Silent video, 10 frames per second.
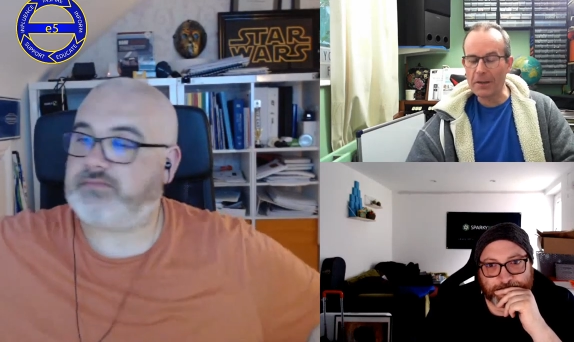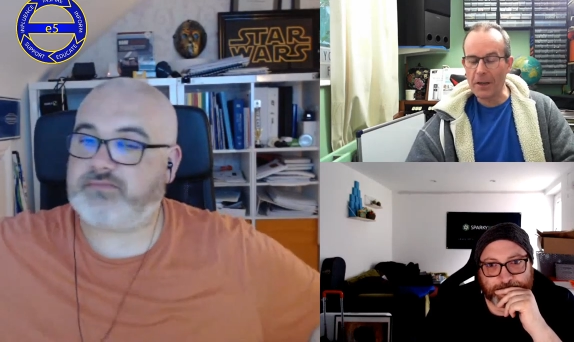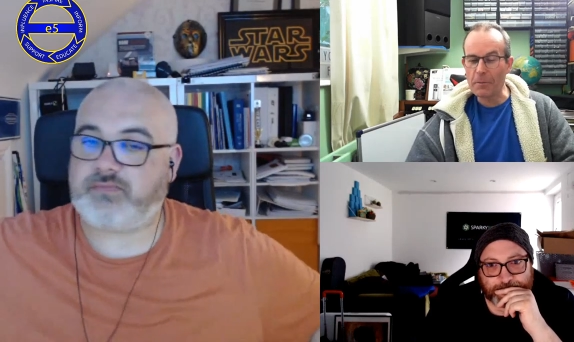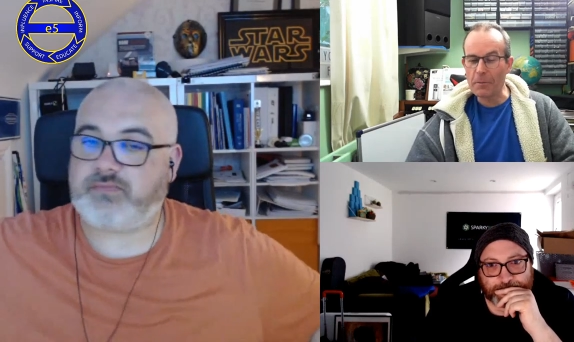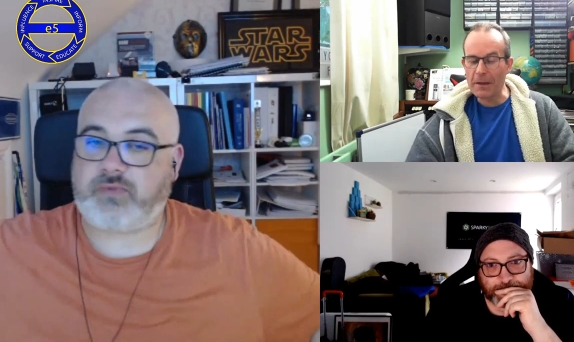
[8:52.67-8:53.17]

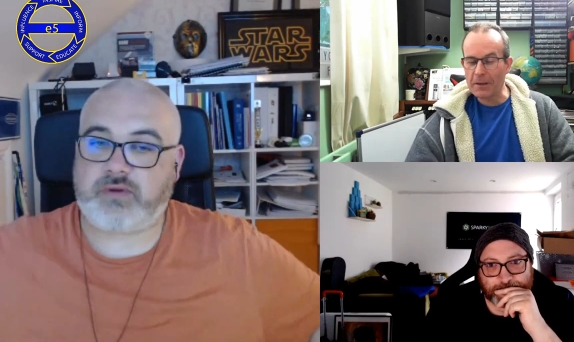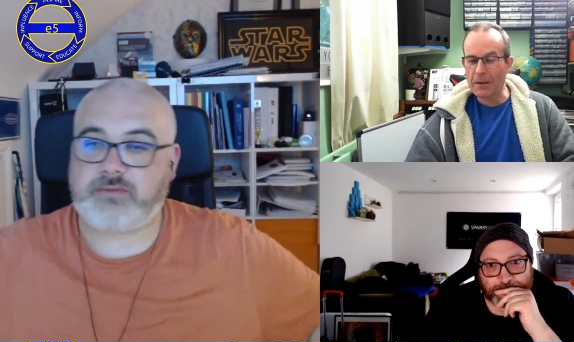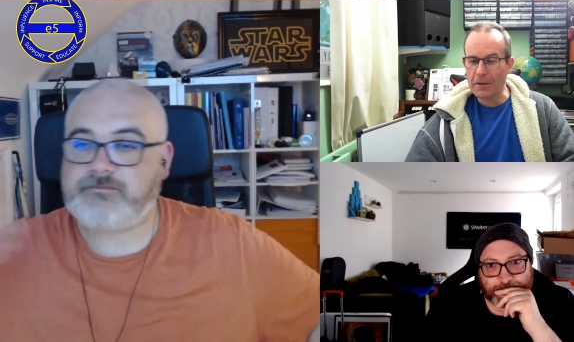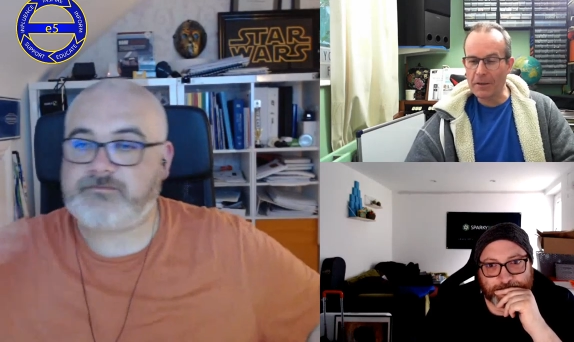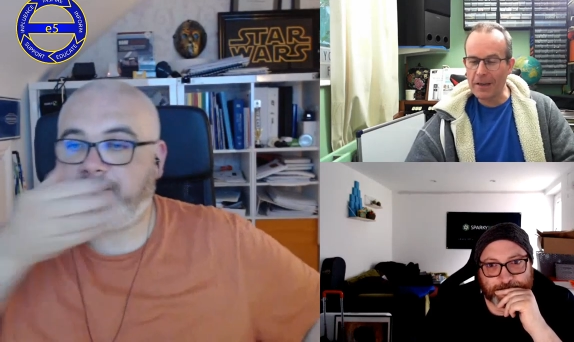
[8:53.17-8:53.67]
Speaker 1: but it's the open
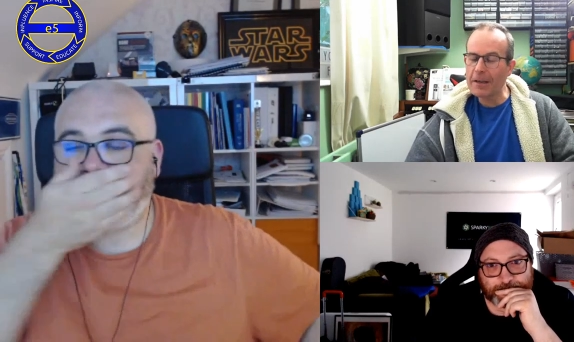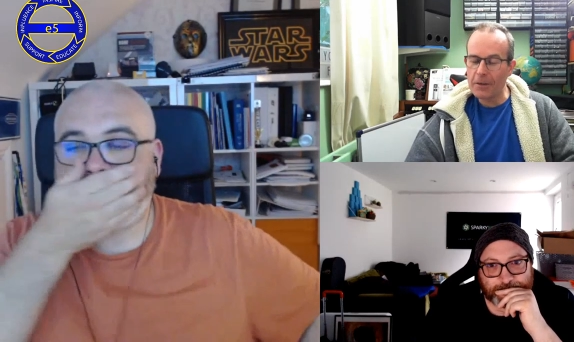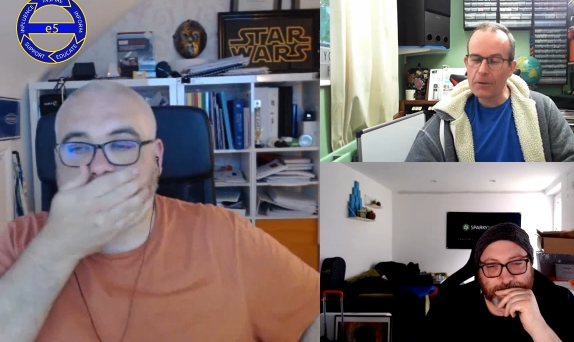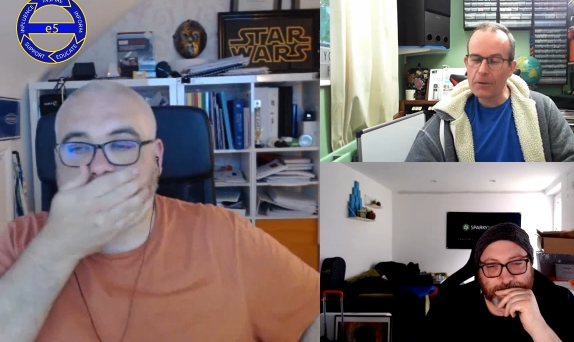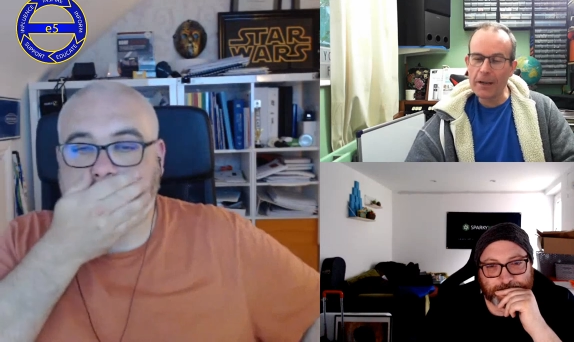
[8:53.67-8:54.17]
pen conductor
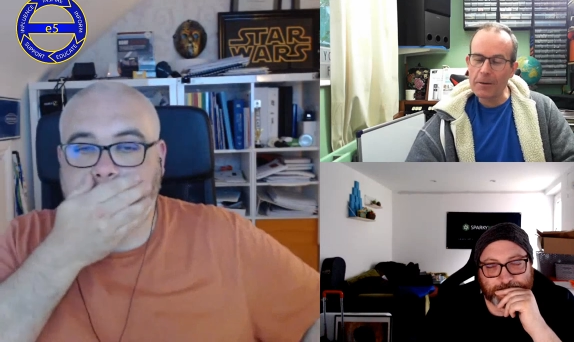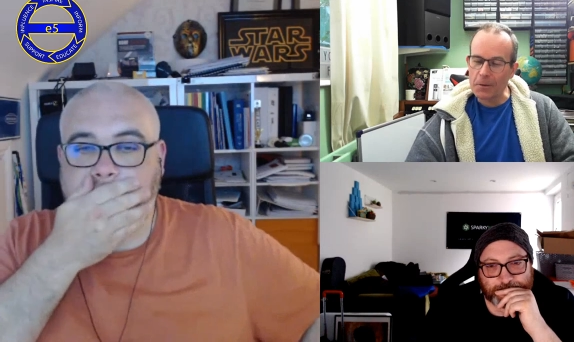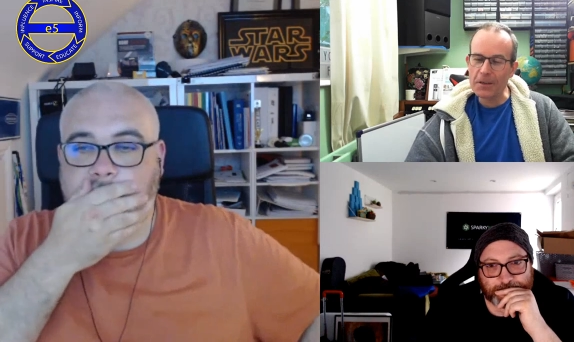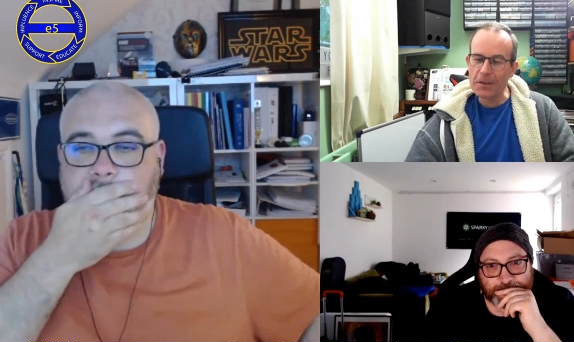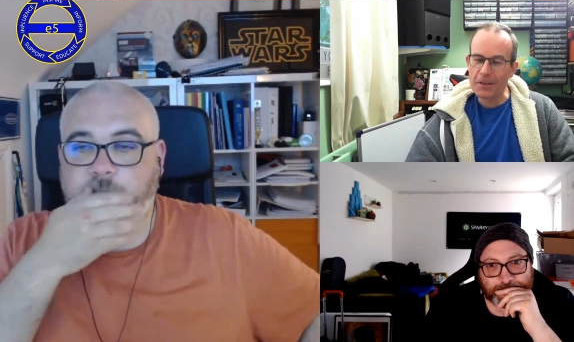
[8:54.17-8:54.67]
in your
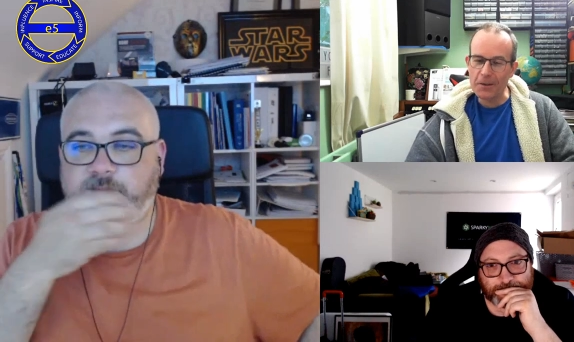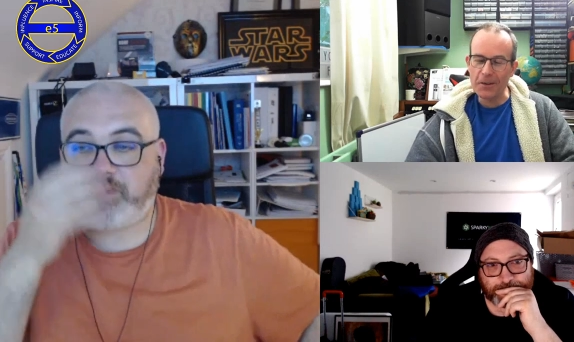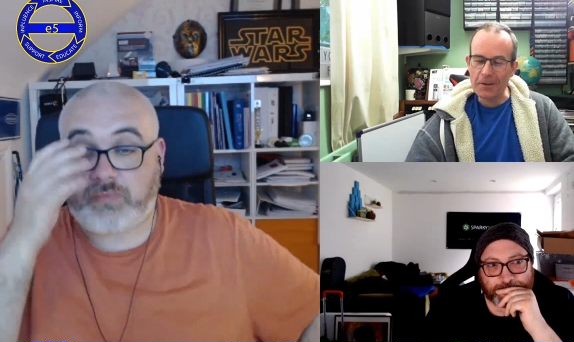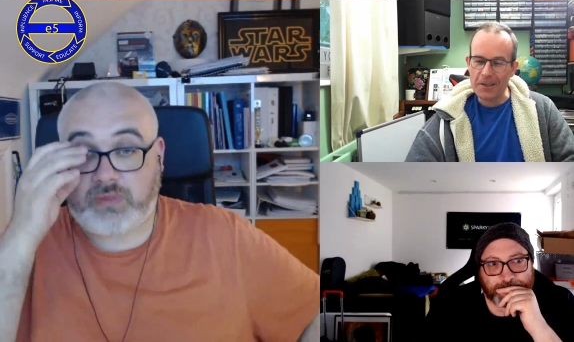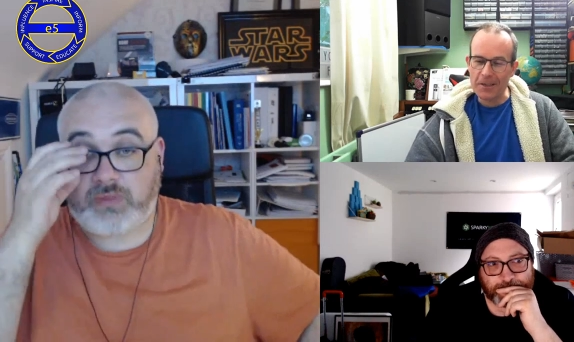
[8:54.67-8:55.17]

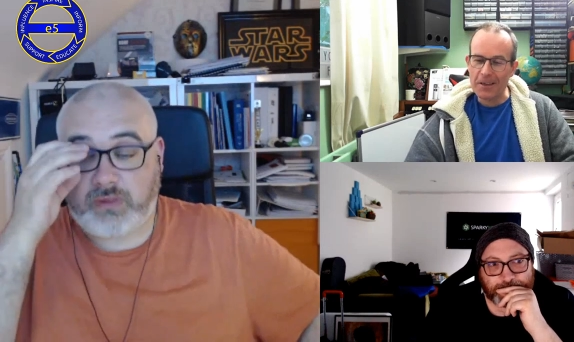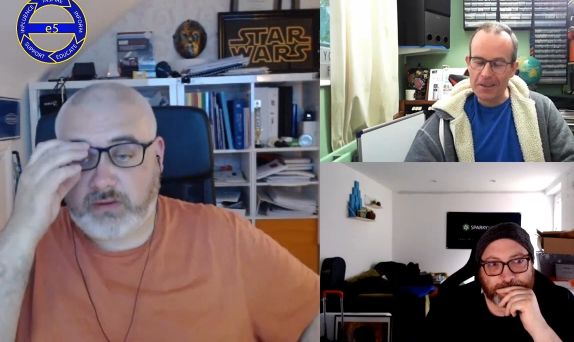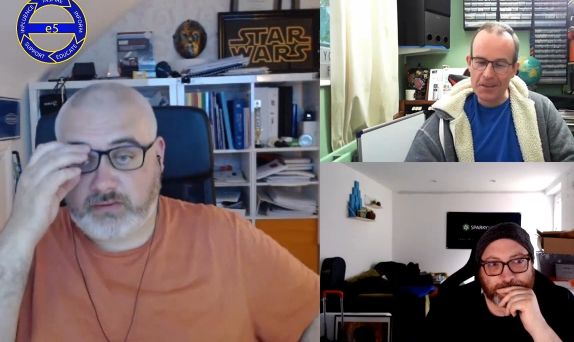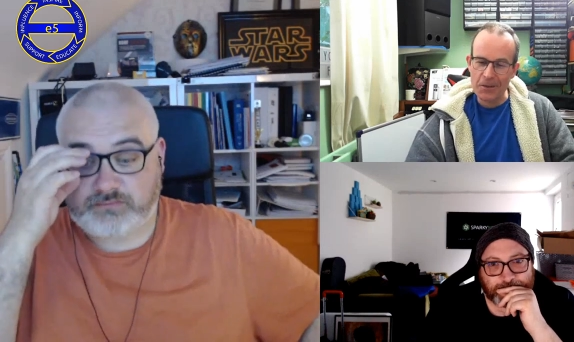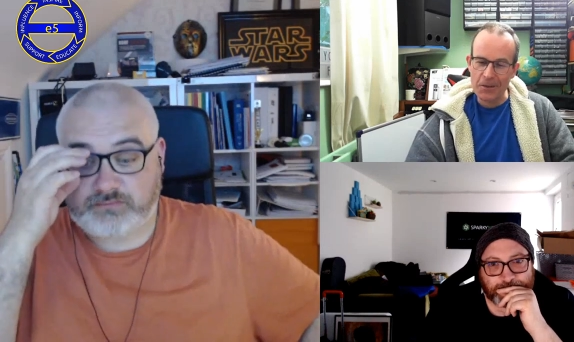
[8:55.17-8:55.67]
house, not
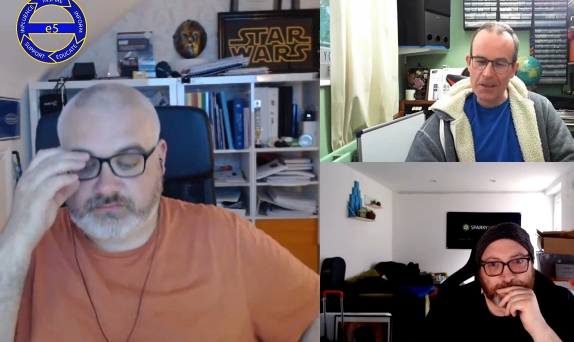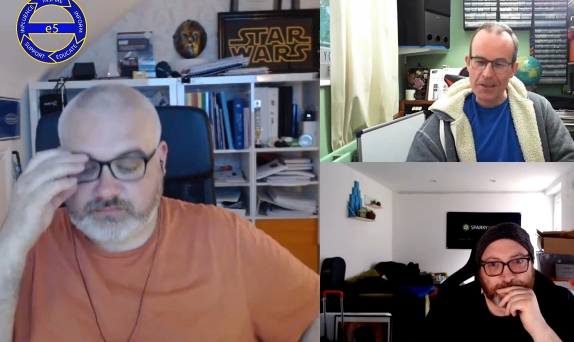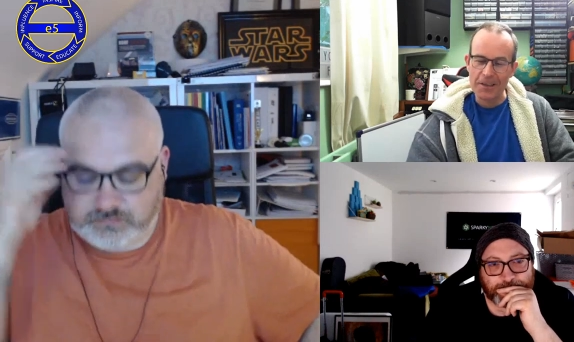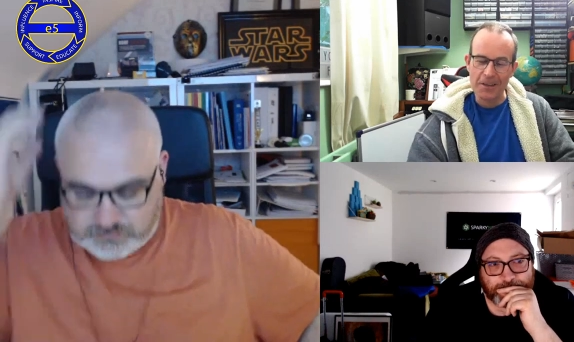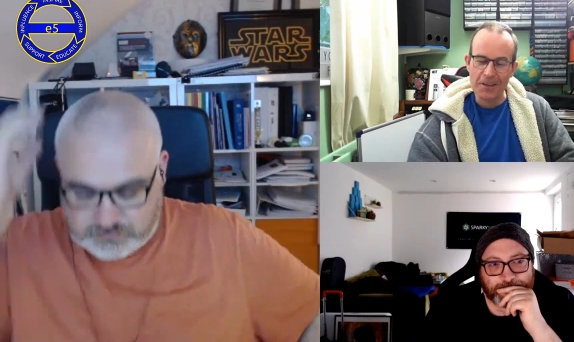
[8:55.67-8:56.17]
outside in the
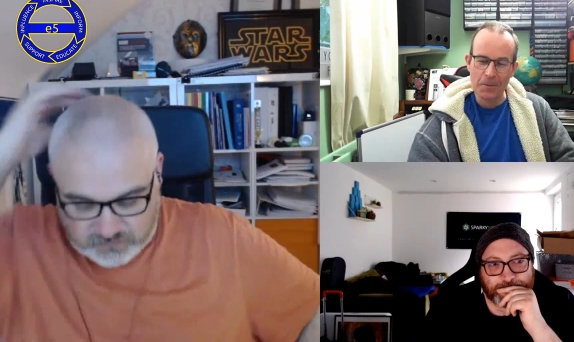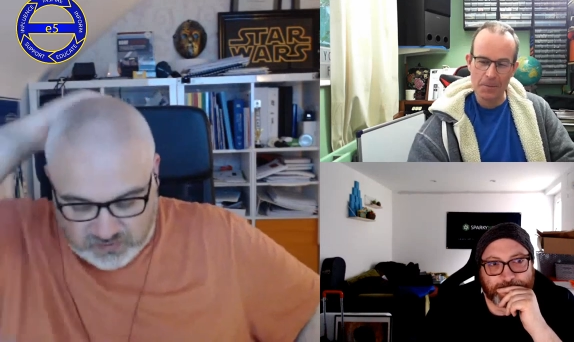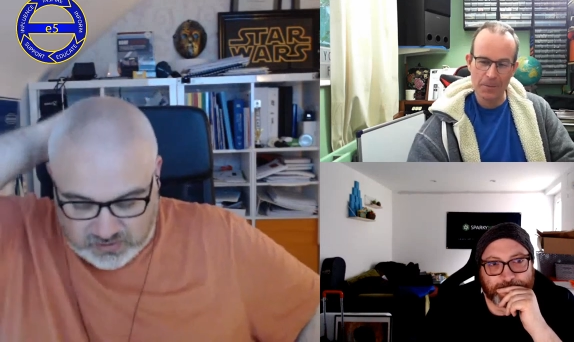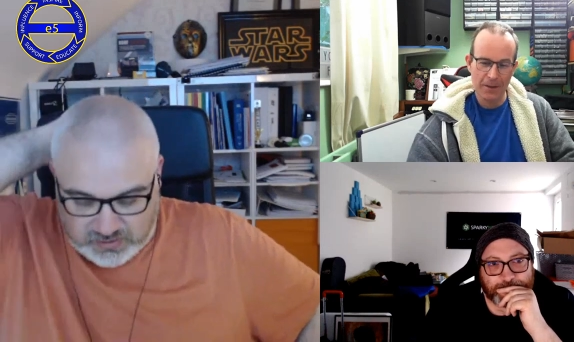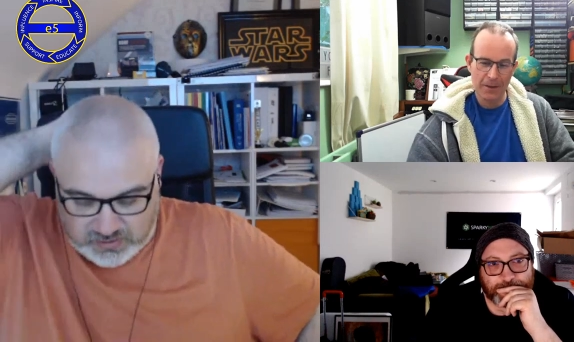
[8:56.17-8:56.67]
street.
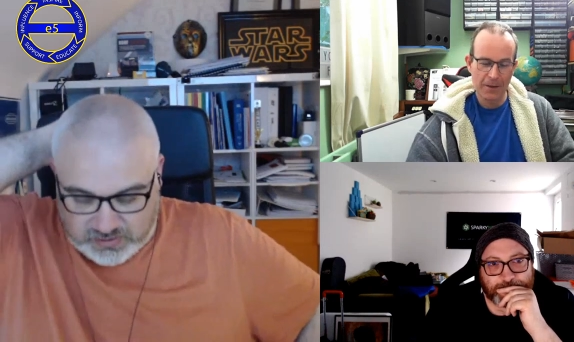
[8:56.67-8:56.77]
So